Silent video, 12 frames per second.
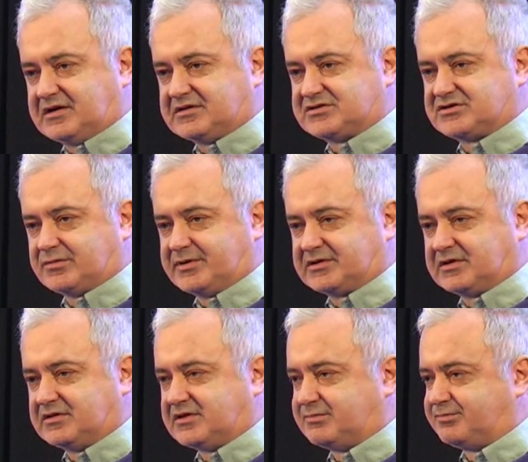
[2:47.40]
stopping
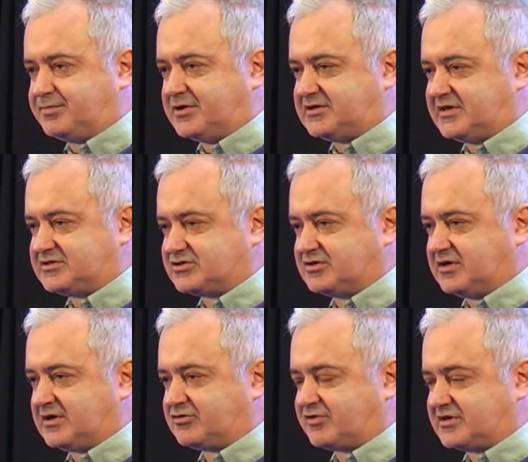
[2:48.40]
the
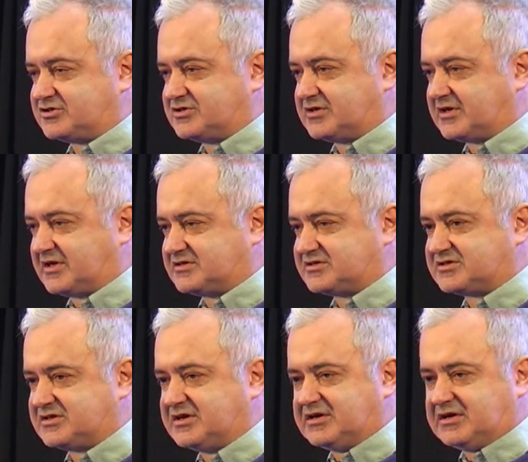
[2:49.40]
potential aggression against